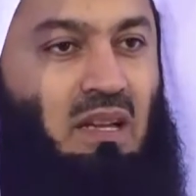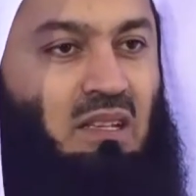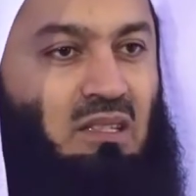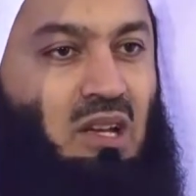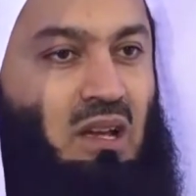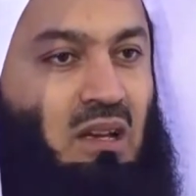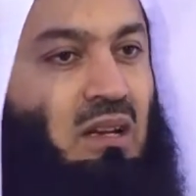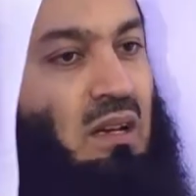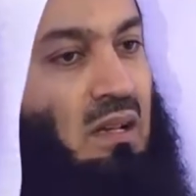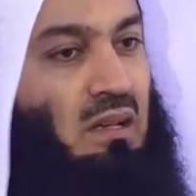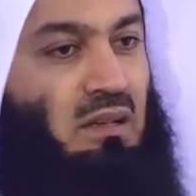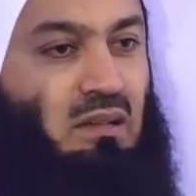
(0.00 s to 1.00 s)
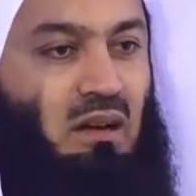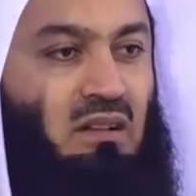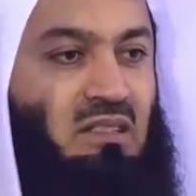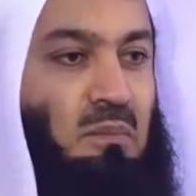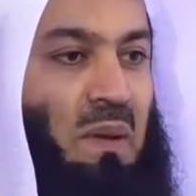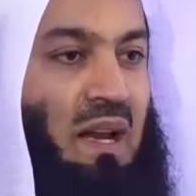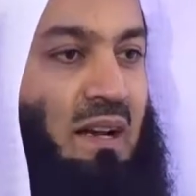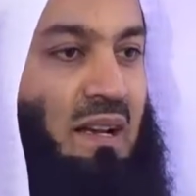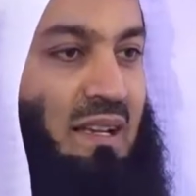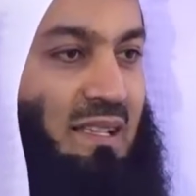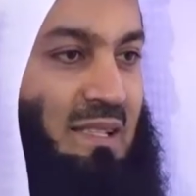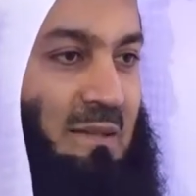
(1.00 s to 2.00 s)
In turn, granted
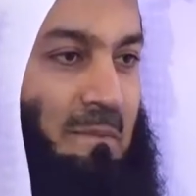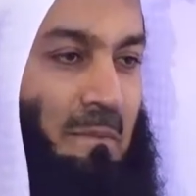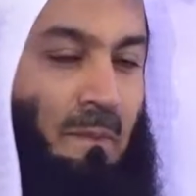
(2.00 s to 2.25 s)
paradise.